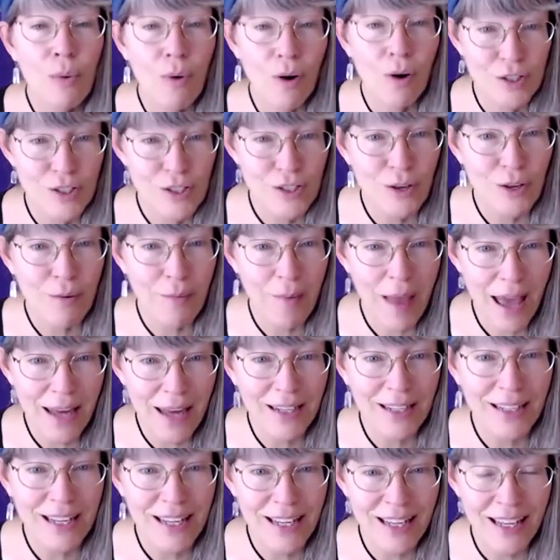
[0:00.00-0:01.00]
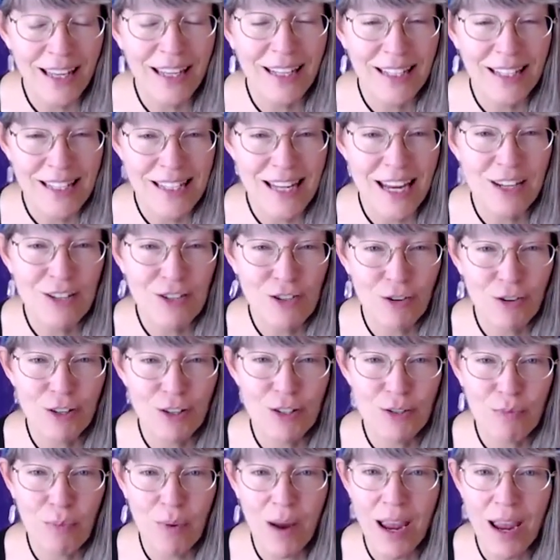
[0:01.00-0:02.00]
towards humanity in a
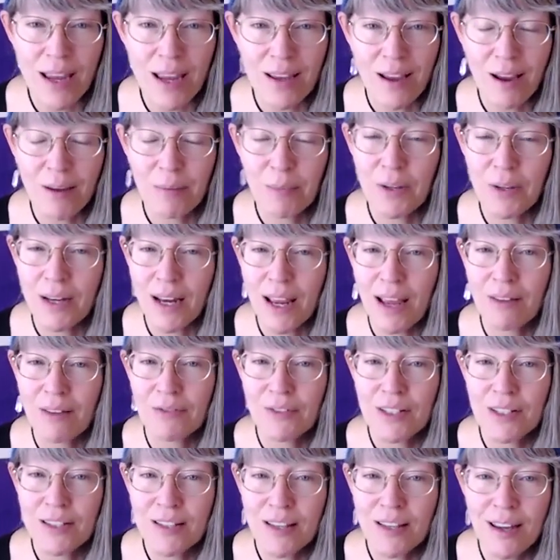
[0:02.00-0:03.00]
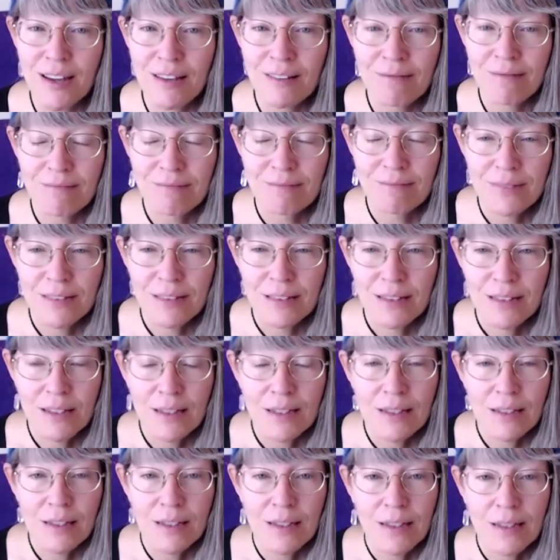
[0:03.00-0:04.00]
dangerous way, I'm going to have to say.
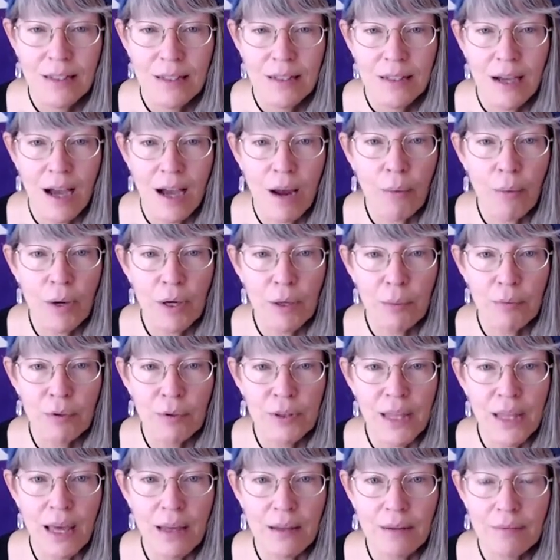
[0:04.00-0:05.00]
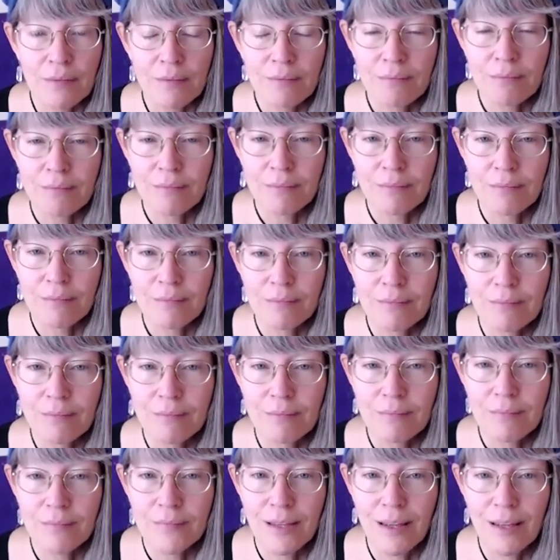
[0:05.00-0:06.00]
I want to put that,
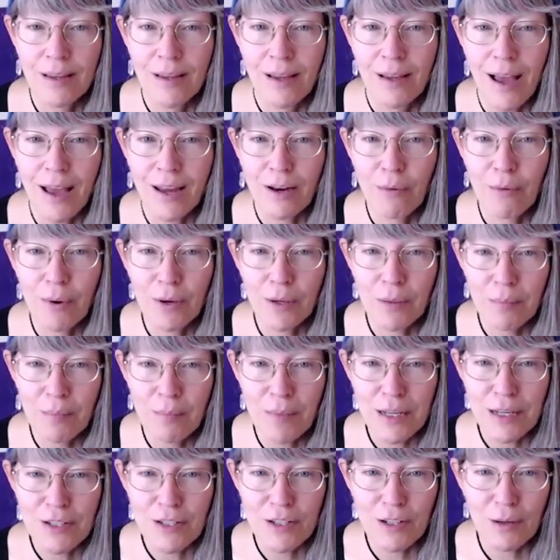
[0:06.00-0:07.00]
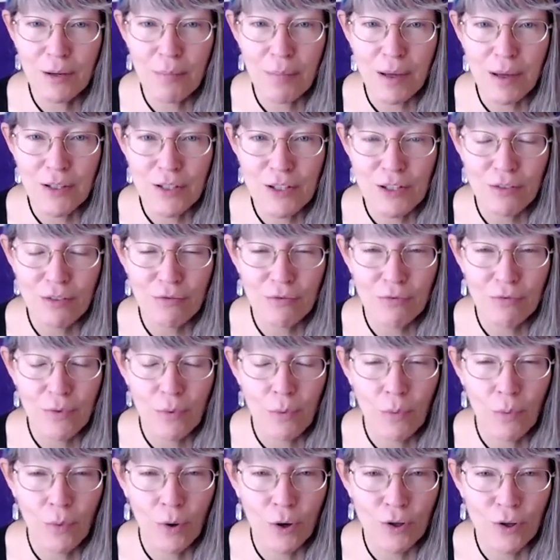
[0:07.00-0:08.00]
I don't want to mention a bunch of
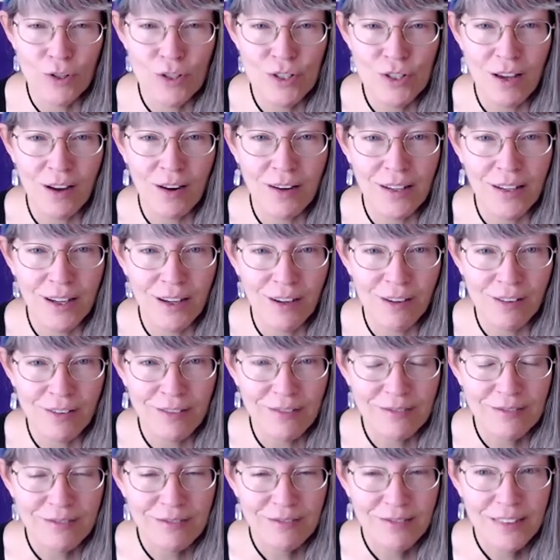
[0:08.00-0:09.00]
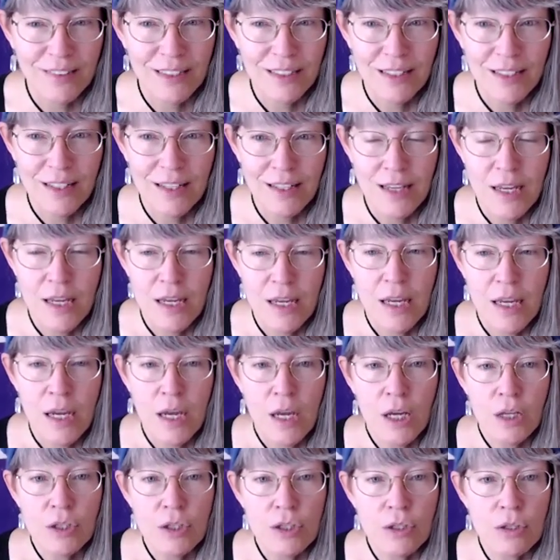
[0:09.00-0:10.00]
words on here.
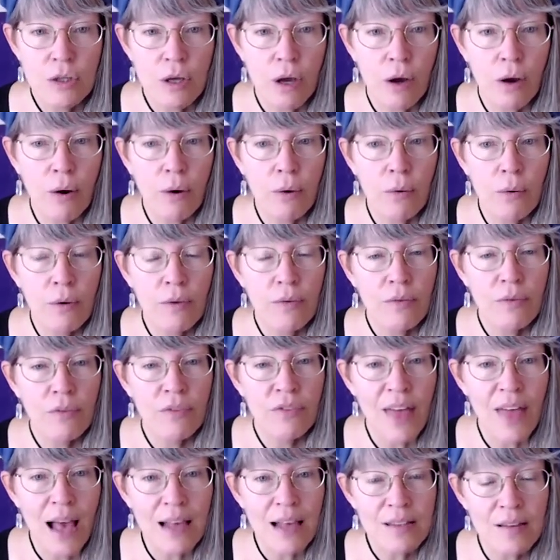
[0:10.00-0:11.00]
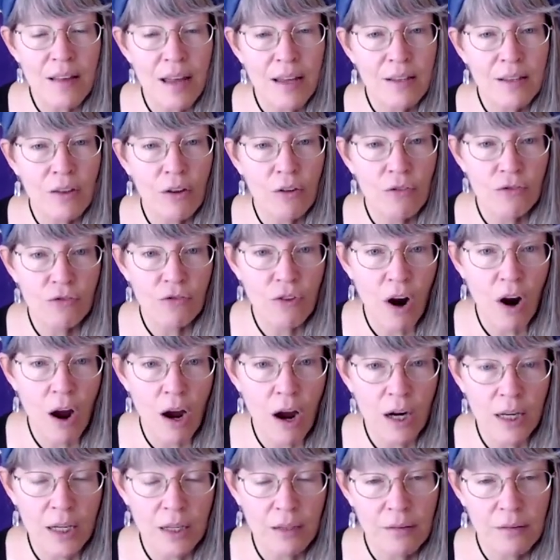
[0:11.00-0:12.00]
So that's like the
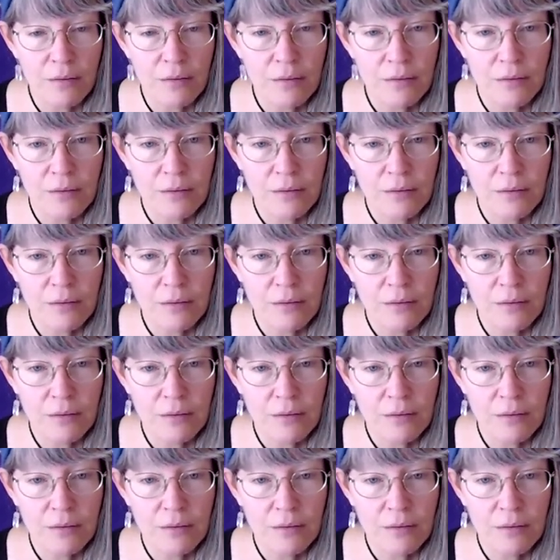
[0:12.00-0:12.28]
frog